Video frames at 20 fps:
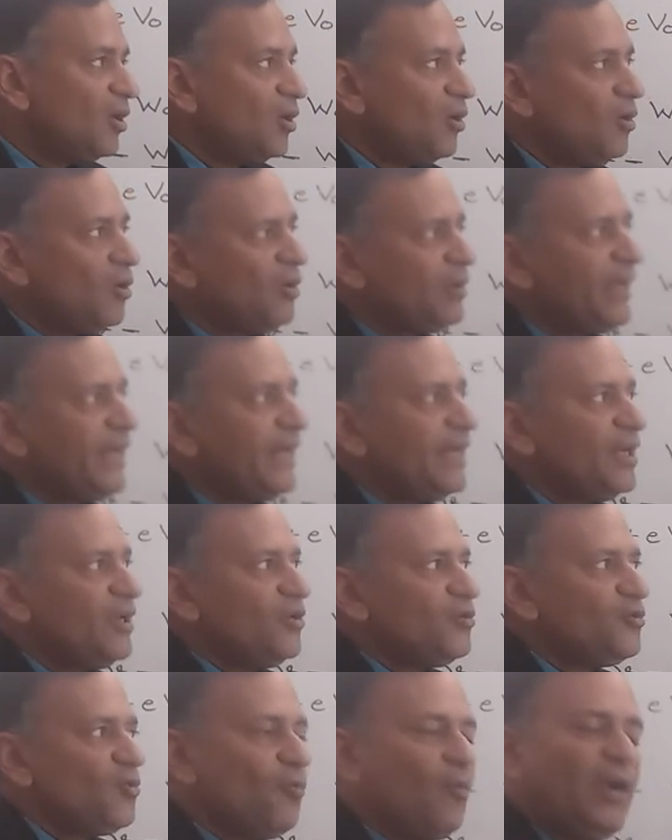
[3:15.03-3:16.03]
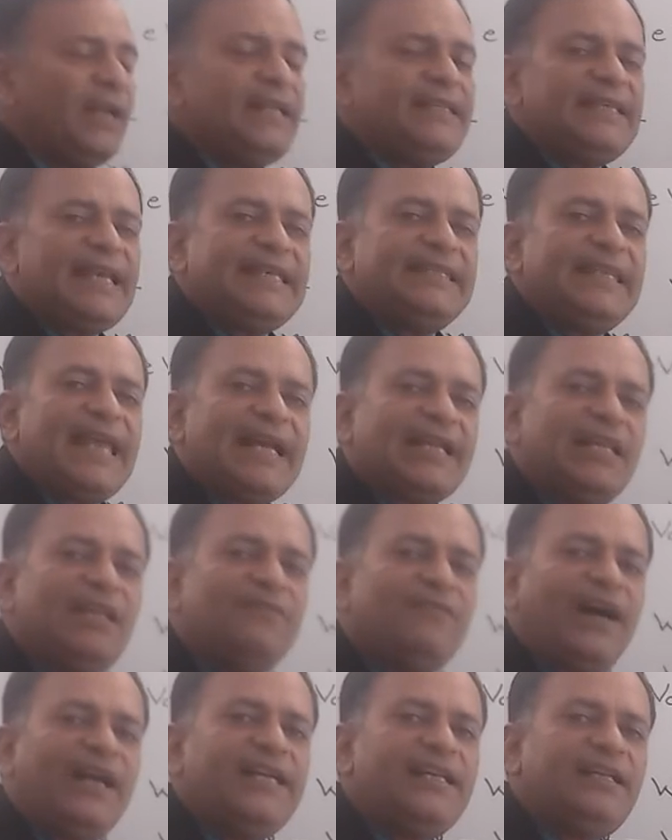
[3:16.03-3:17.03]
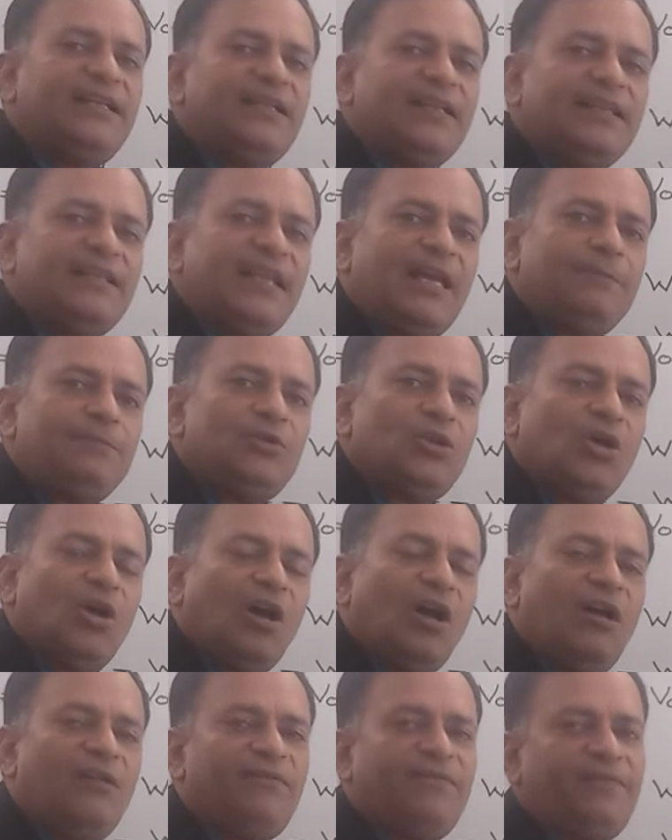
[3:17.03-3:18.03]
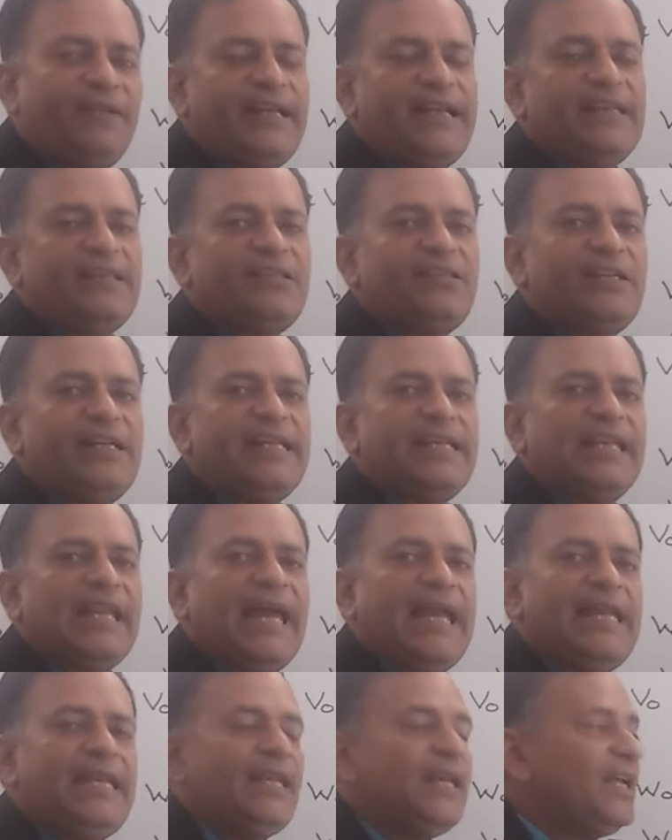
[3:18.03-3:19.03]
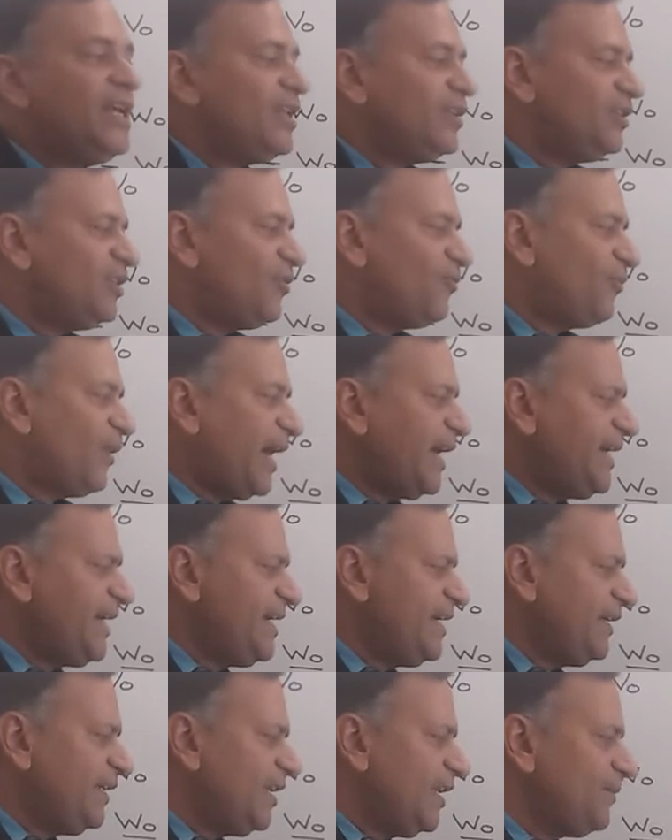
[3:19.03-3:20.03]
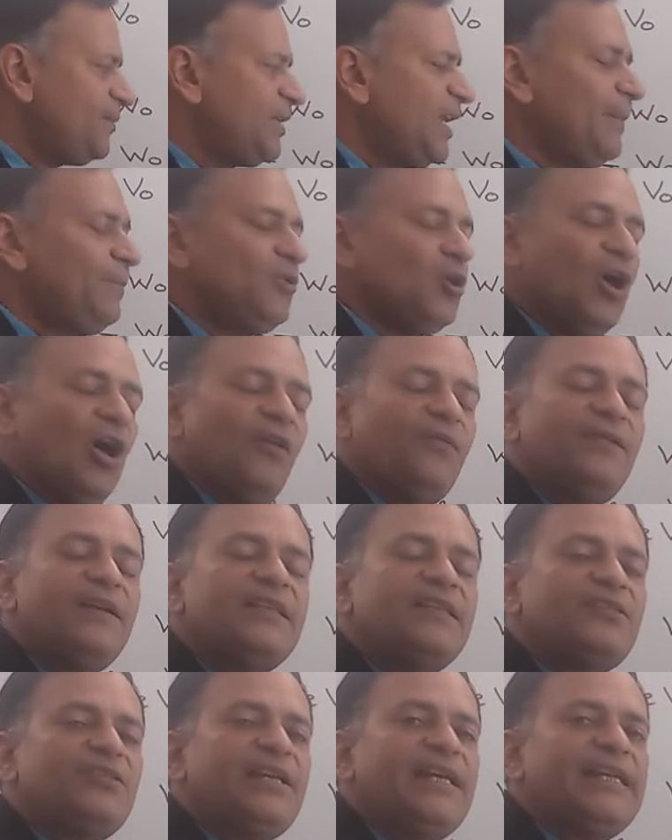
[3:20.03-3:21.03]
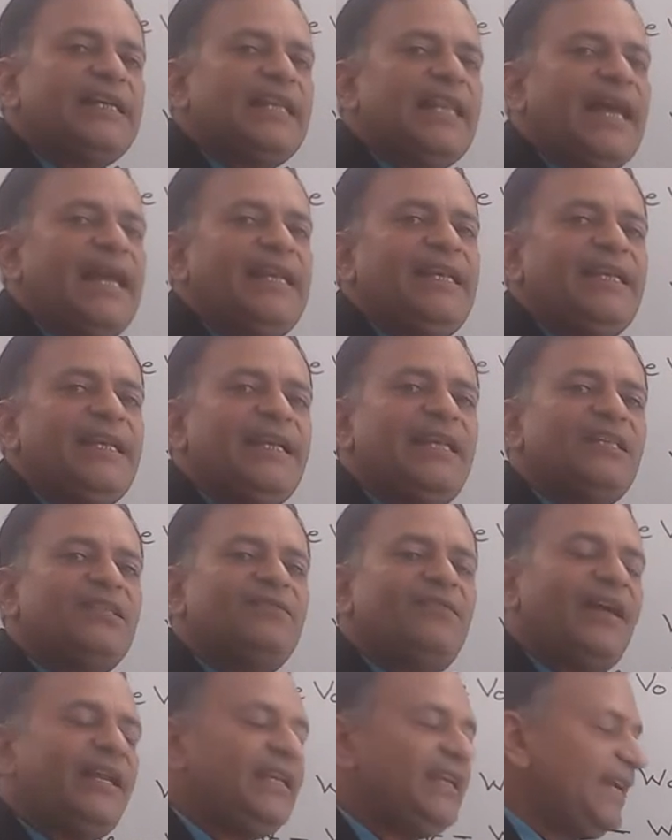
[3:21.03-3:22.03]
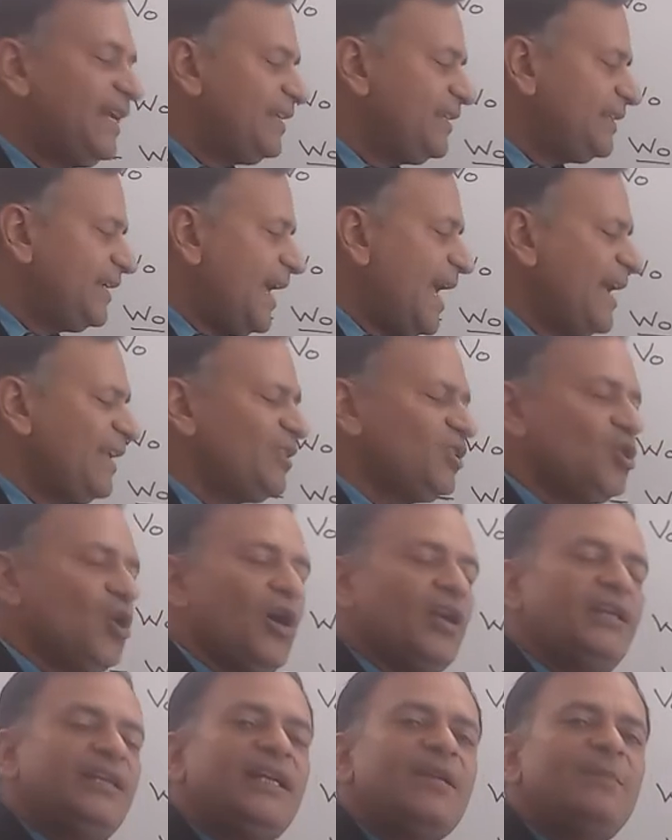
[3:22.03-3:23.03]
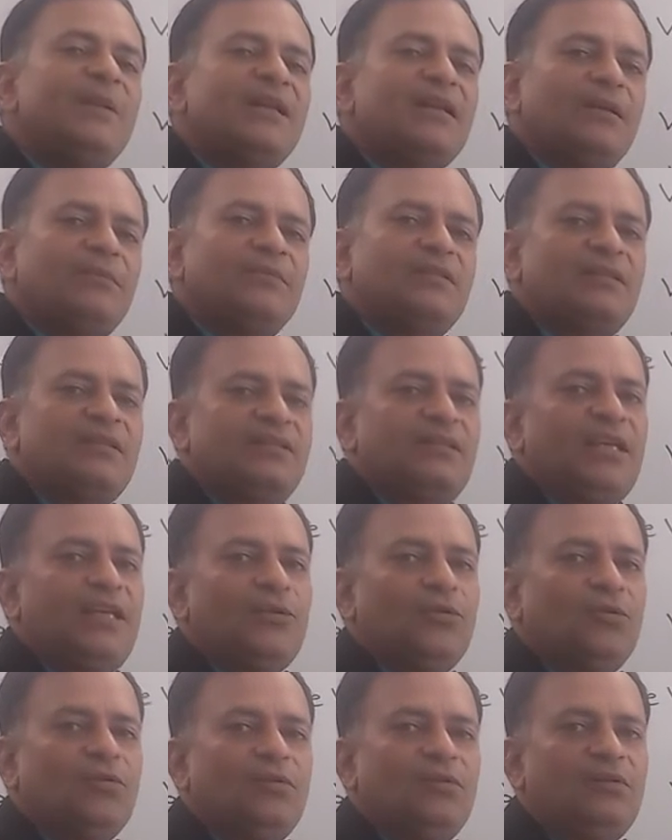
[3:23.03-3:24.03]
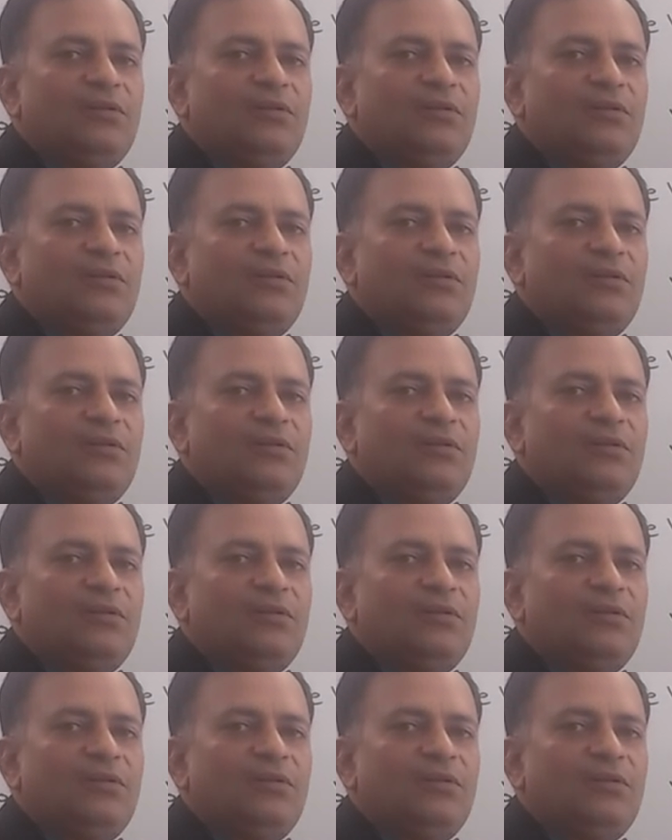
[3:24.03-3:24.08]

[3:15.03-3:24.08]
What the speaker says: Okay, so what is exactly y-intercept of a straight line? The y-intercept of a straight line is when its x-coordinate becomes 0.